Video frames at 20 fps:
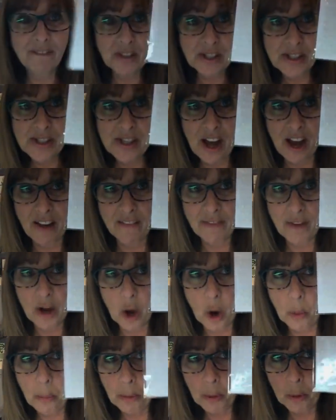first up,
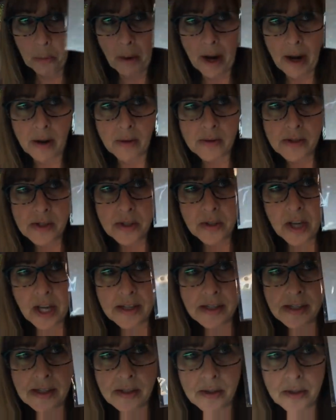opal rounds. You
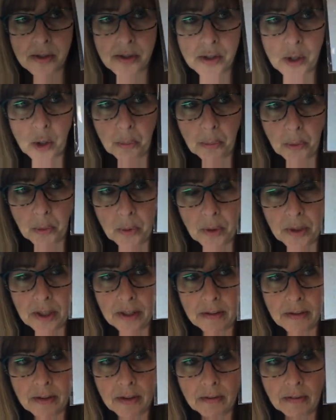guys, these are so
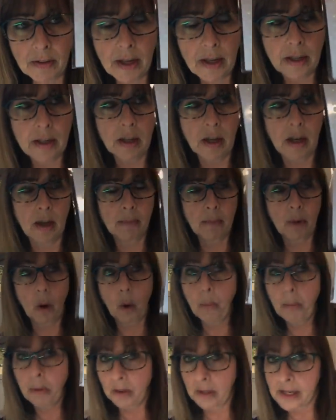pretty. They're like um,
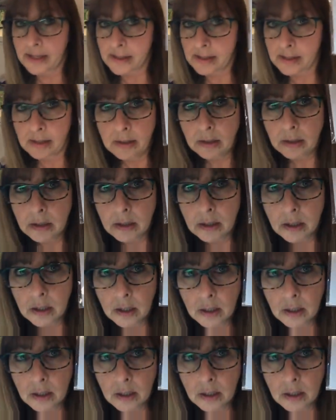opalescent